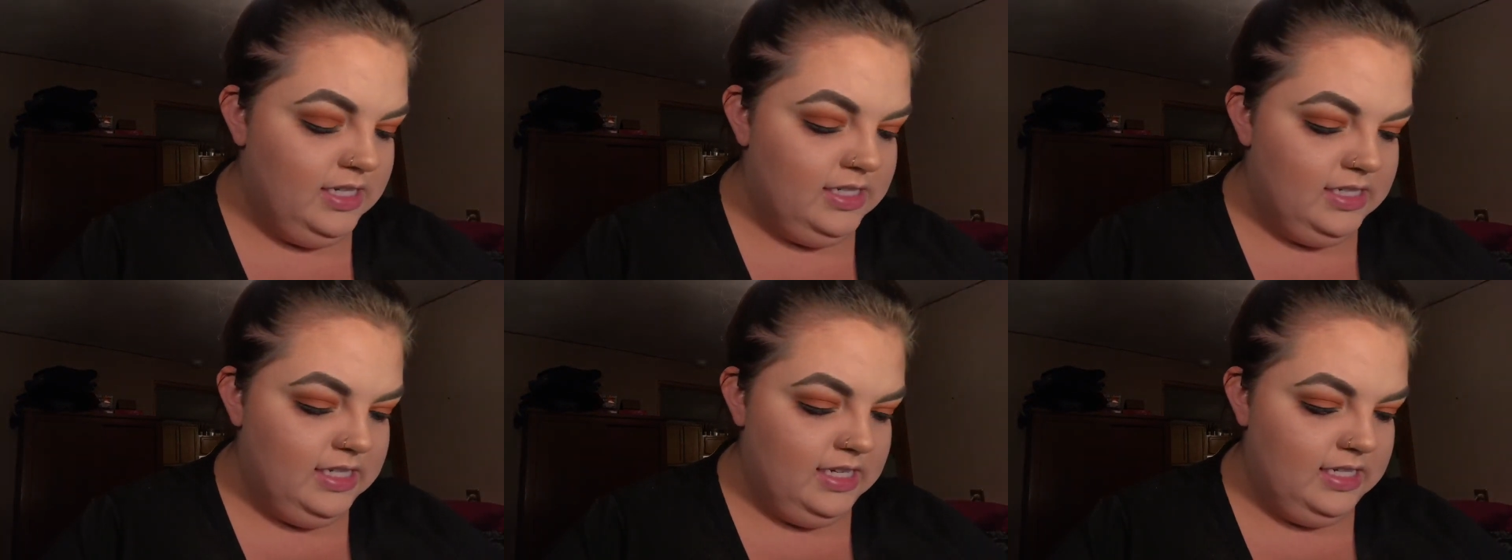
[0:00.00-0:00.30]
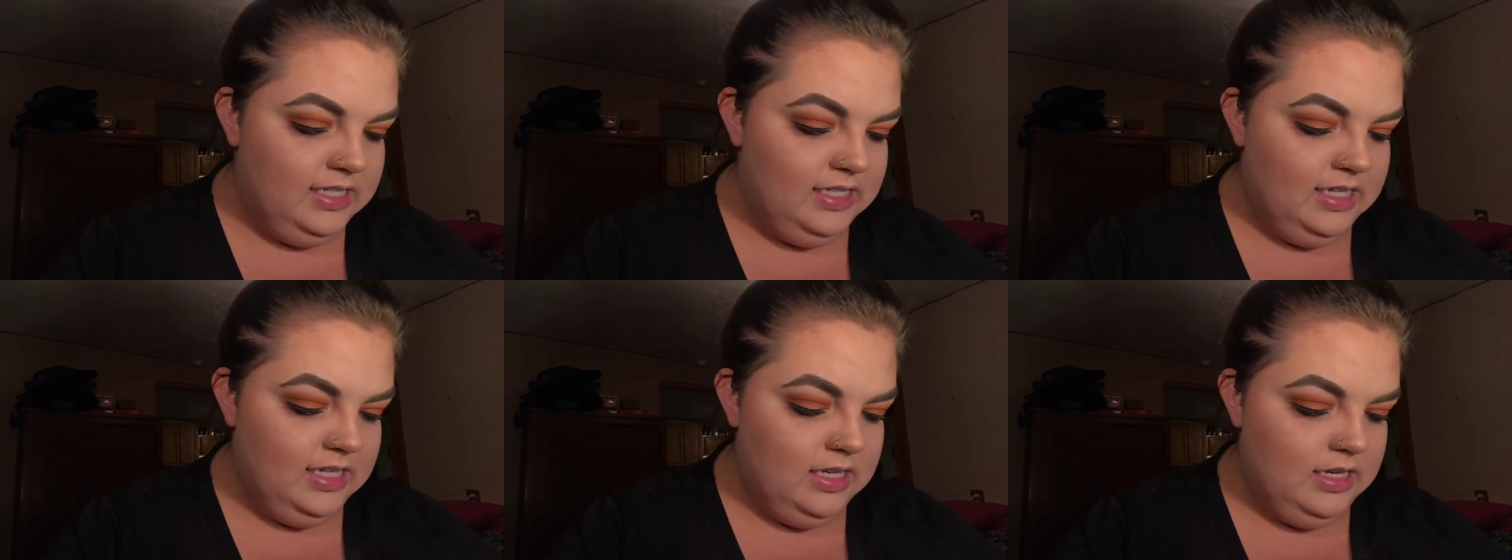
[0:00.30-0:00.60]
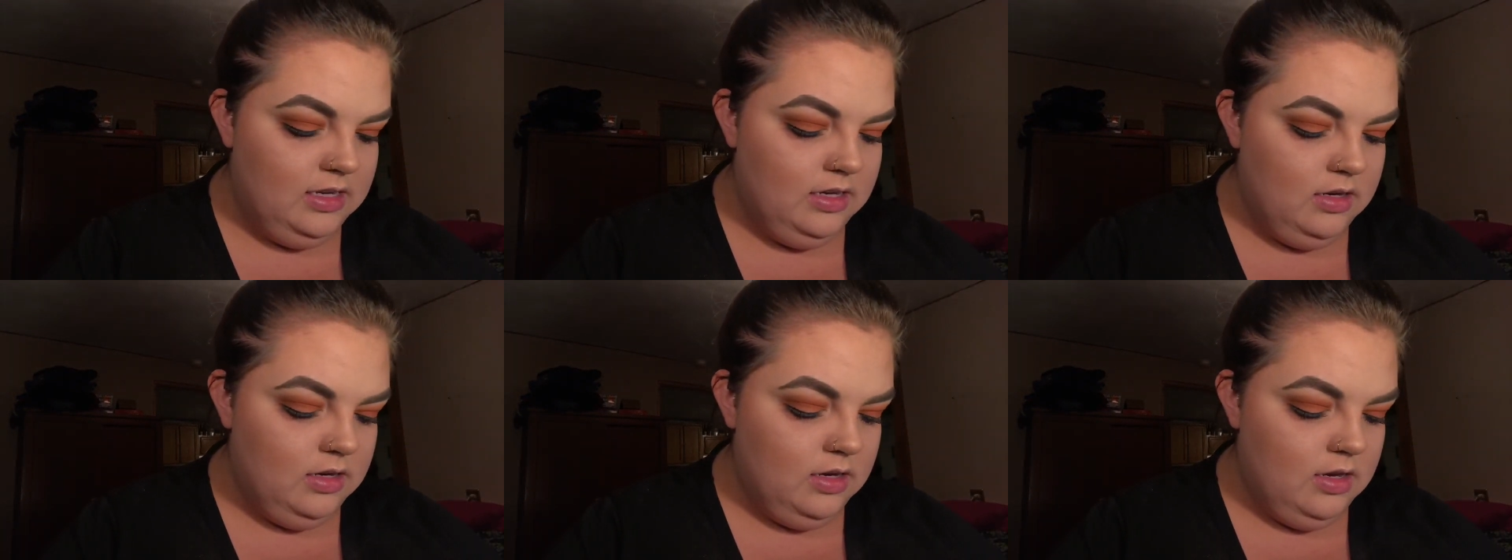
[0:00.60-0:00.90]
doesn't
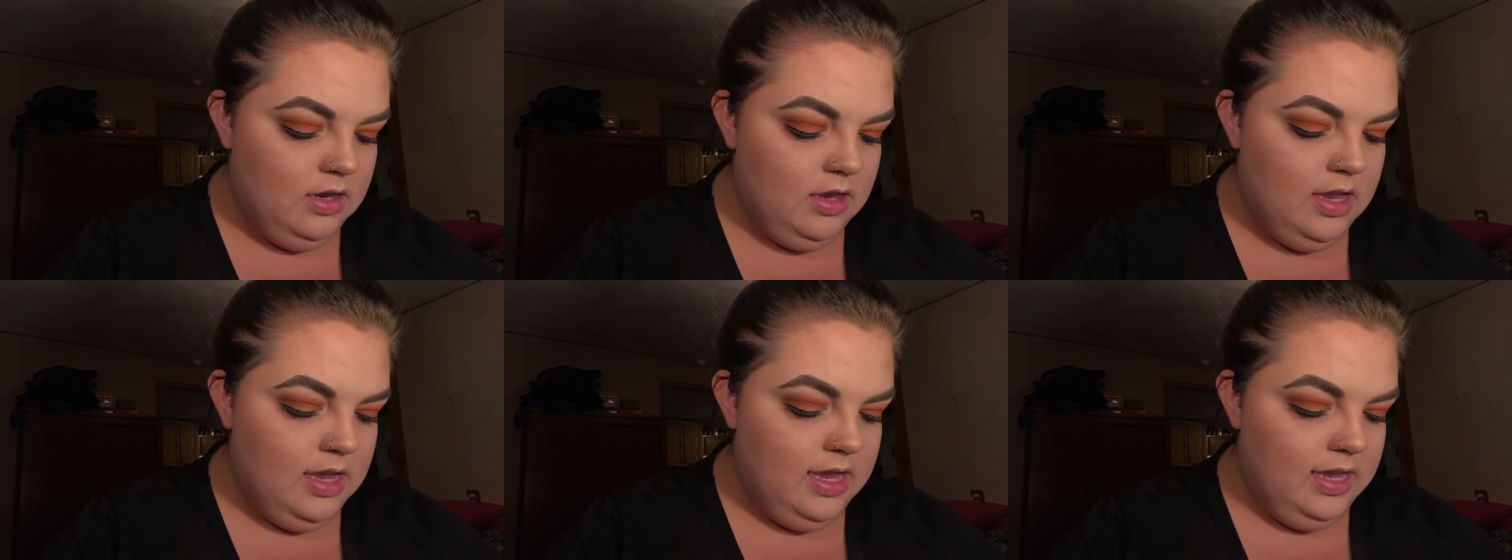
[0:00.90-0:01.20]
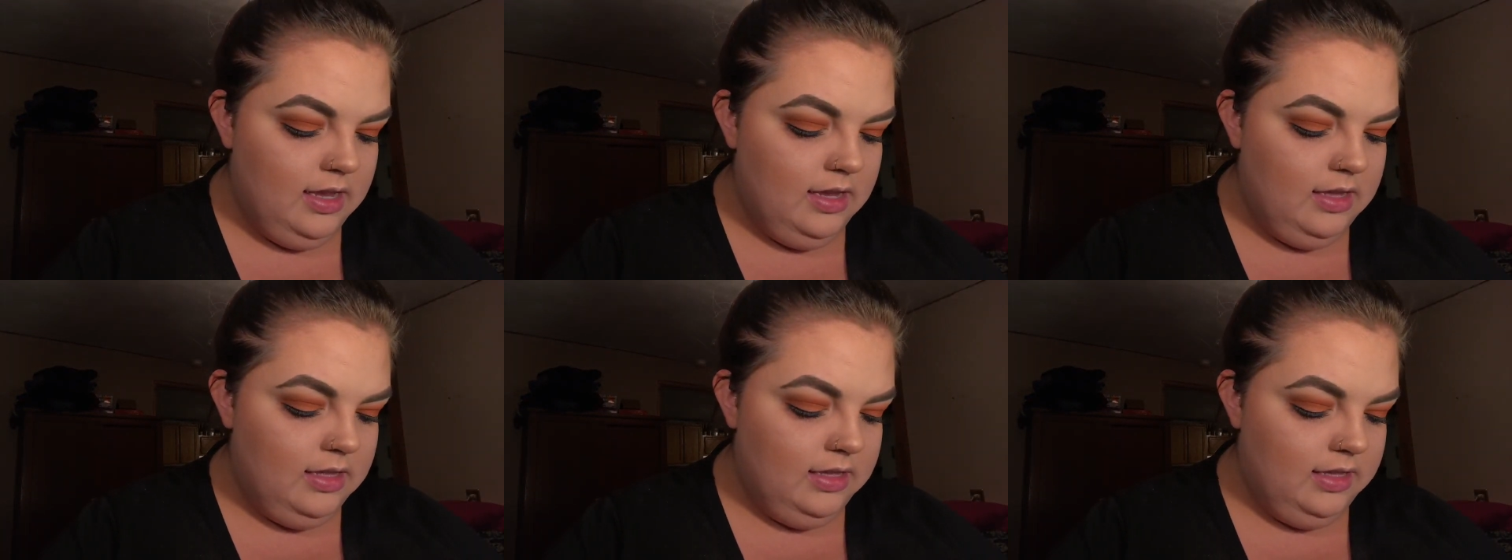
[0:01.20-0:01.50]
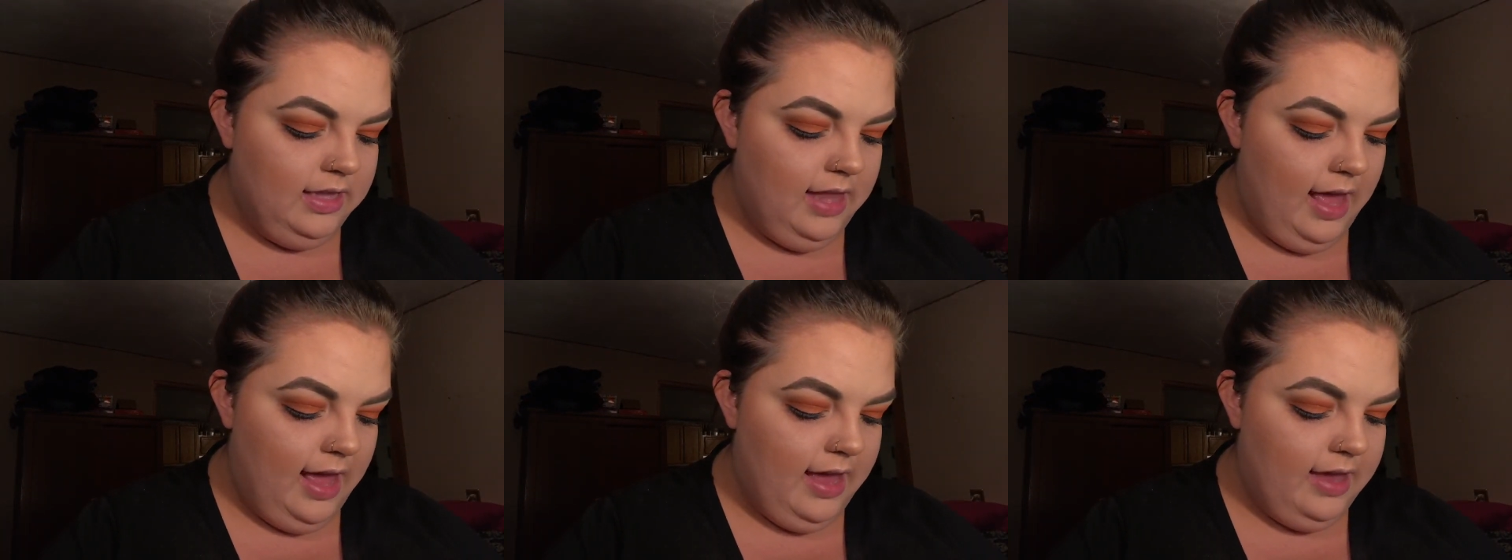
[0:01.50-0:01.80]

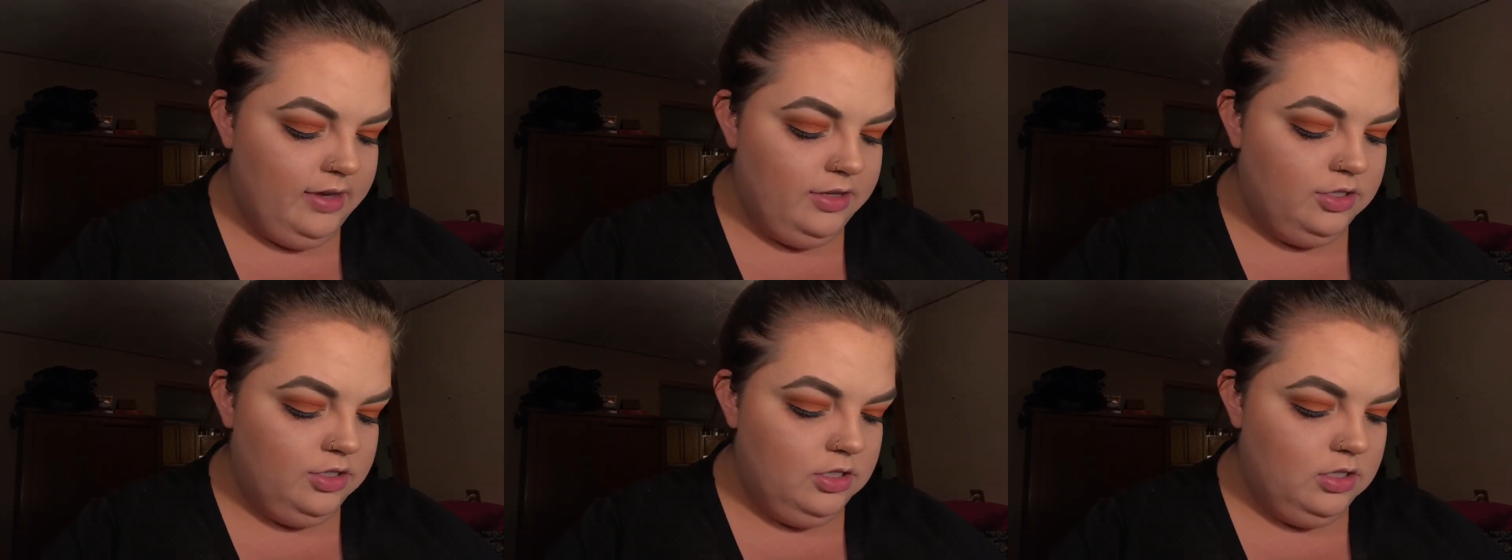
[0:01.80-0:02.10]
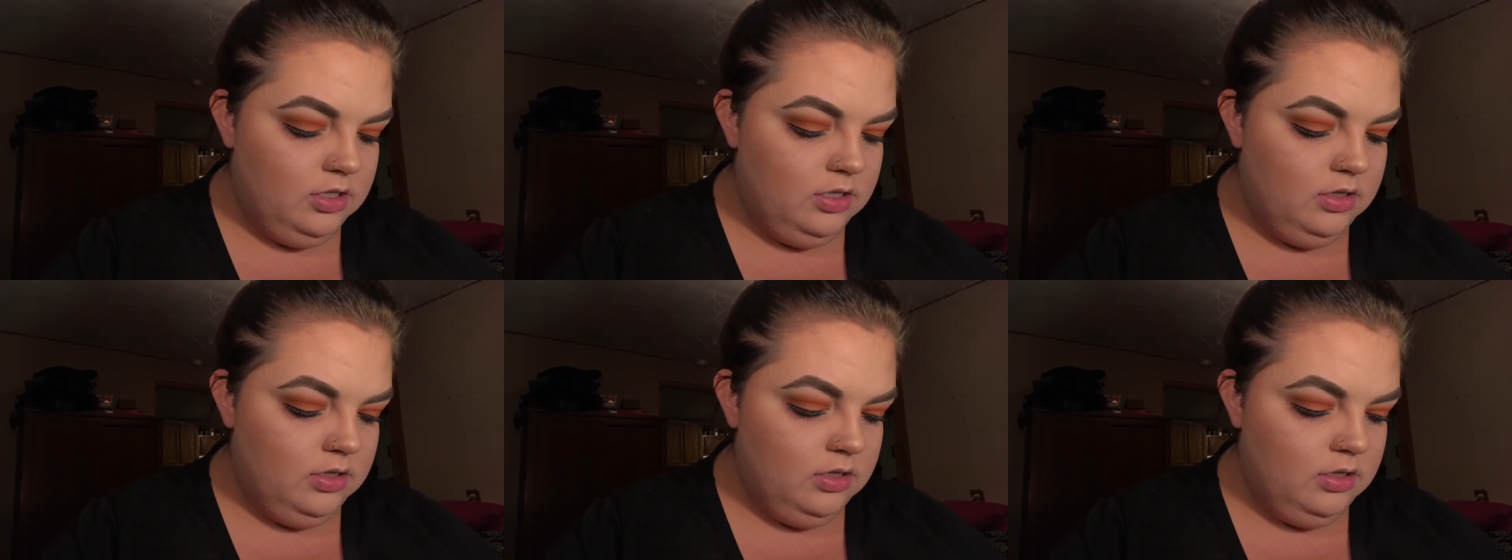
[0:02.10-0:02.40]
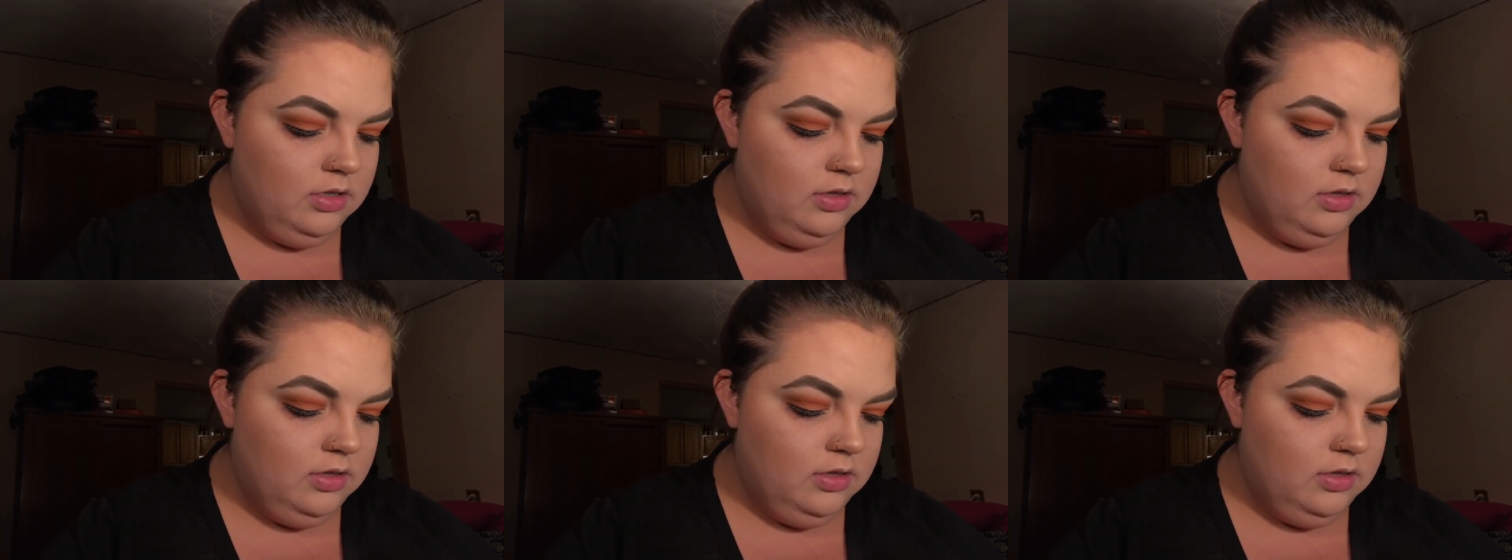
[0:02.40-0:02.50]
clash.